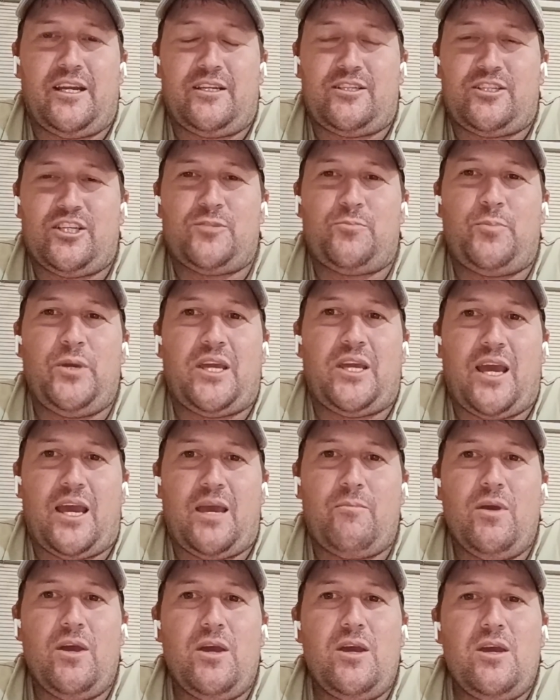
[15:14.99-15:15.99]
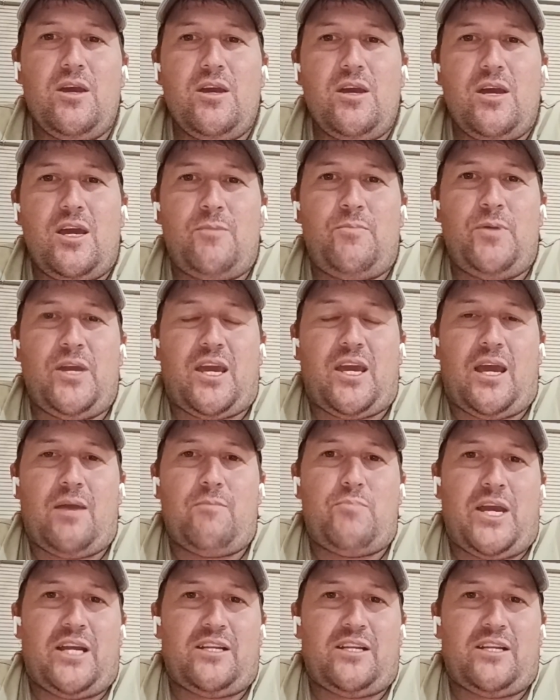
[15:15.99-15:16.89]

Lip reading: It became